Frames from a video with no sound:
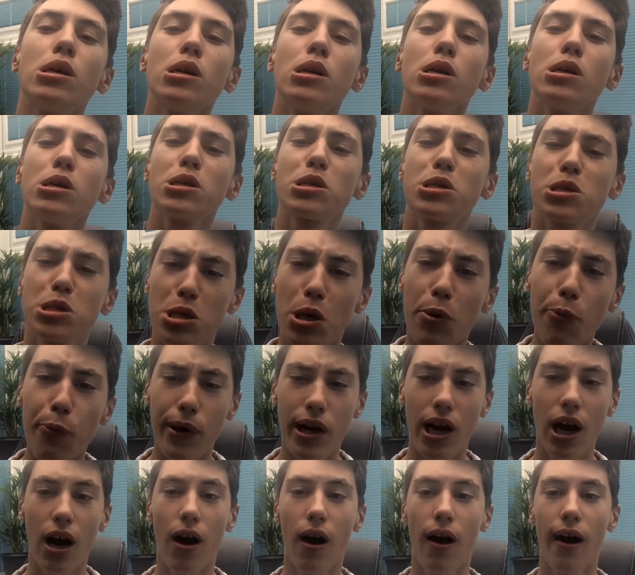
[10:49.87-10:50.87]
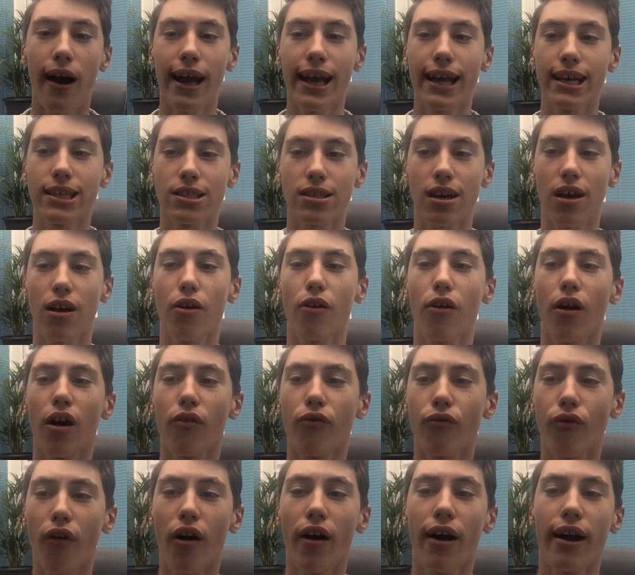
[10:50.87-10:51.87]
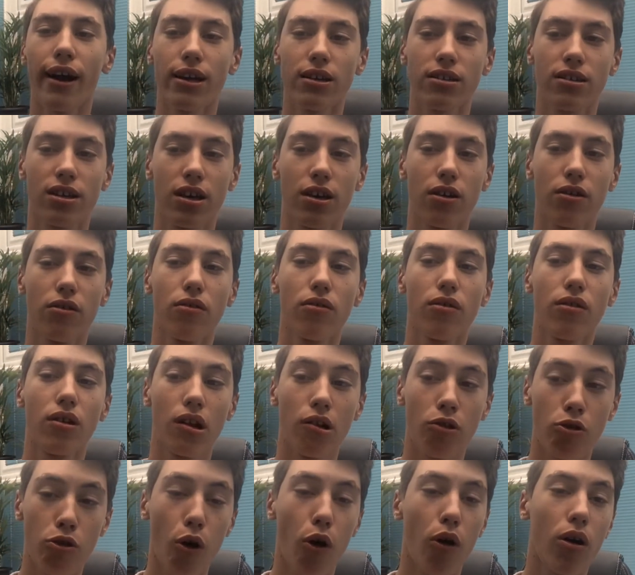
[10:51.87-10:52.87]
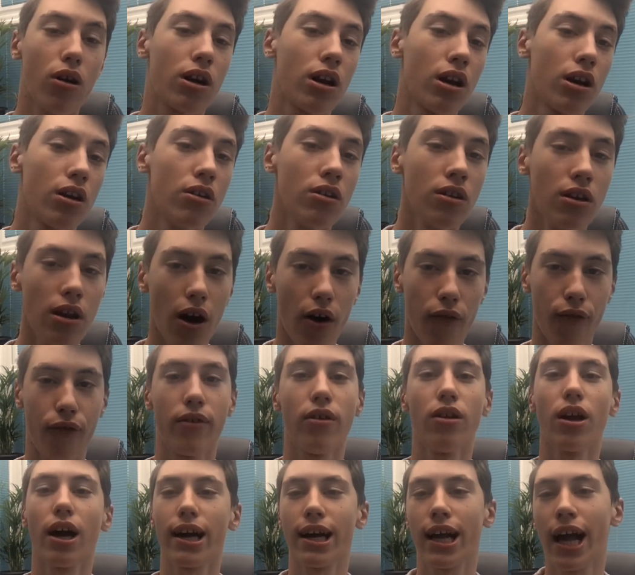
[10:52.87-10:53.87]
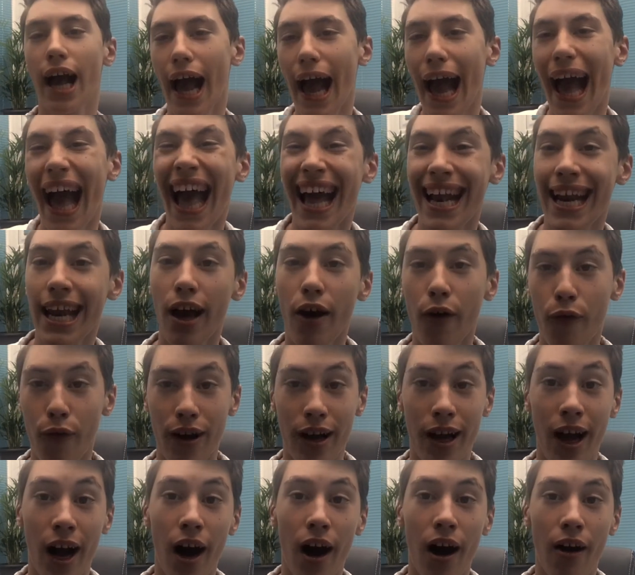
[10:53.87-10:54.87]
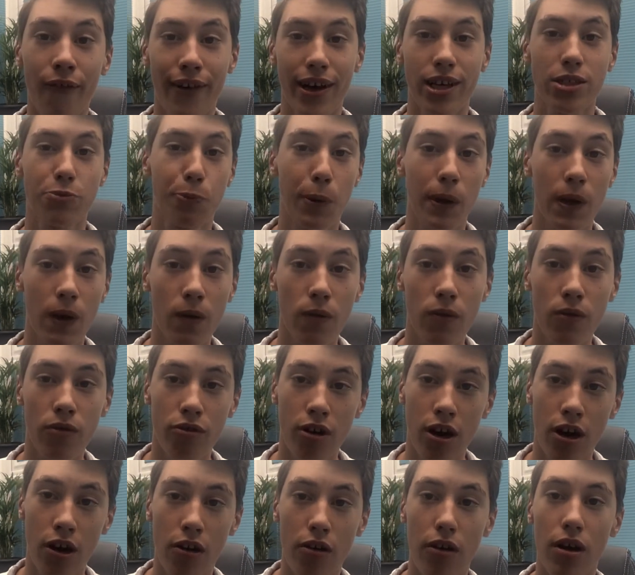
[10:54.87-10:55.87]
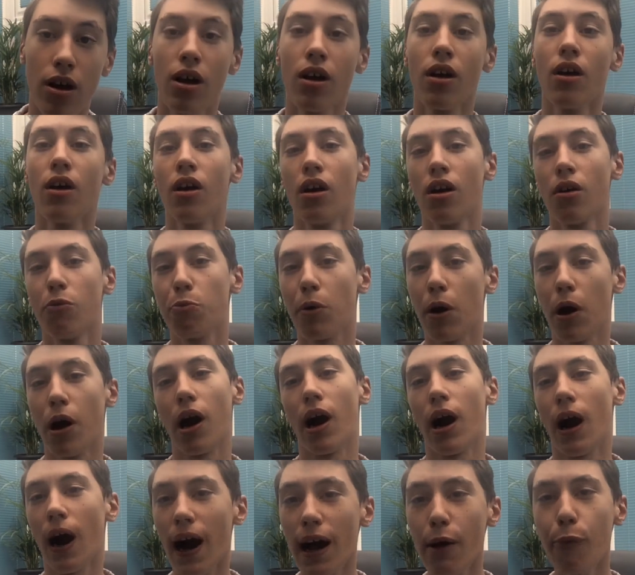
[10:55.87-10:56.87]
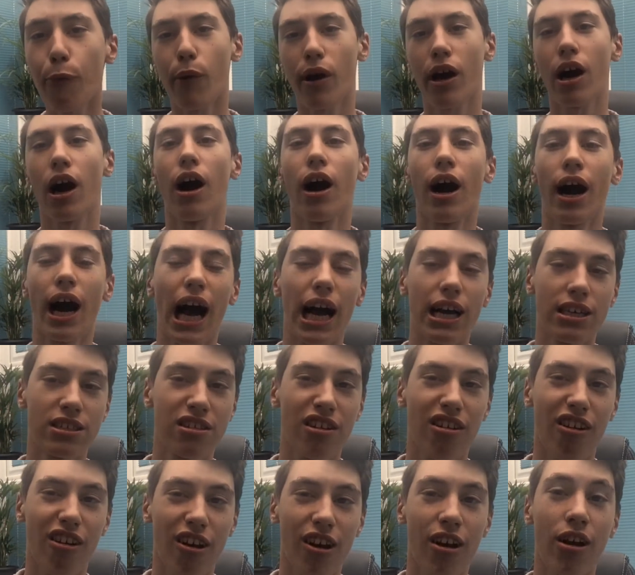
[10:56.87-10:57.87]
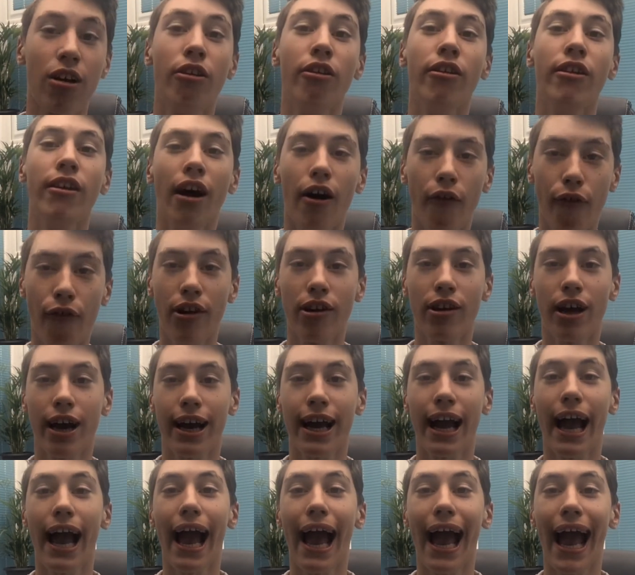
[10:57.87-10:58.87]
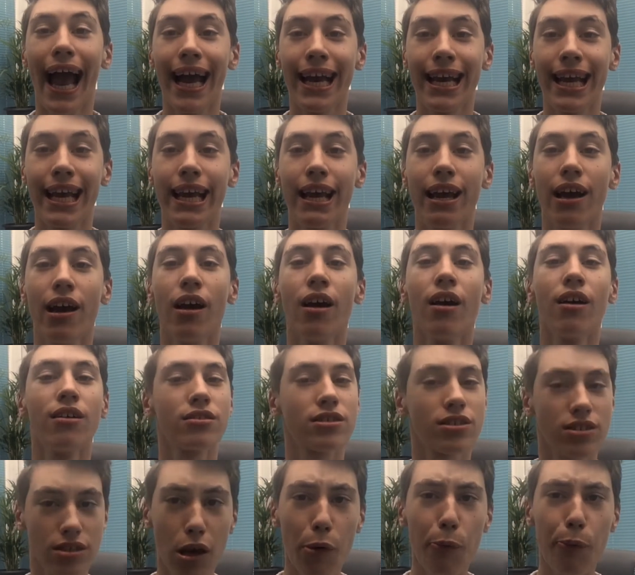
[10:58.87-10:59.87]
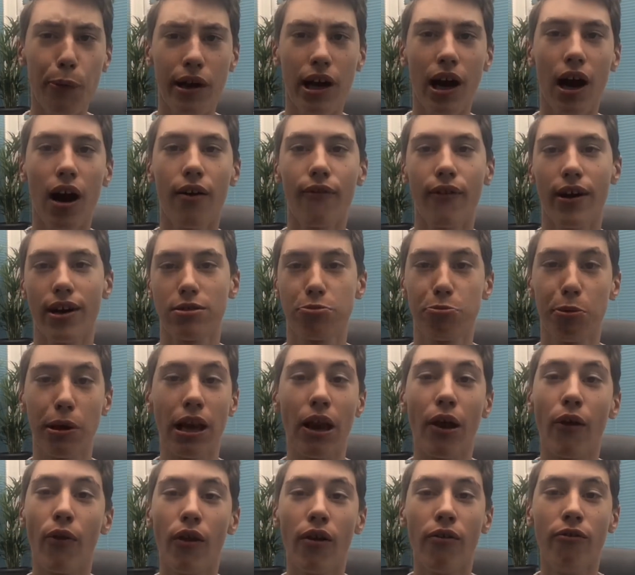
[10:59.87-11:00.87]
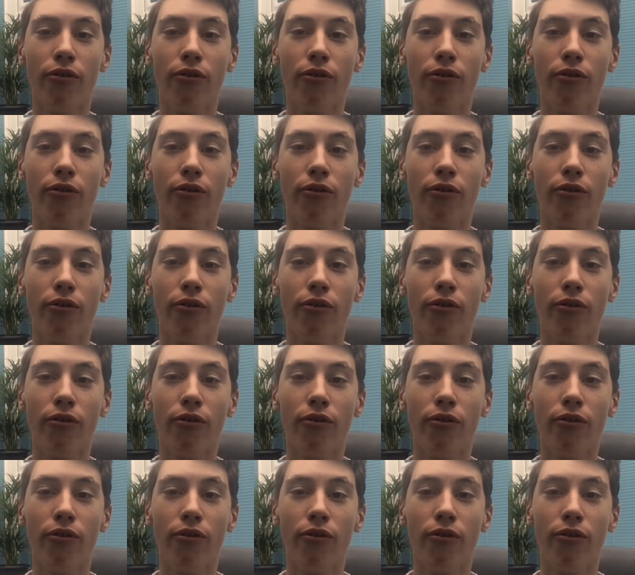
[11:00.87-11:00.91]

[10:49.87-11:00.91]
supercar is for it to look nothing like any other car that's been on the road, but a hypercar has to look nothing like any supercar that's been on the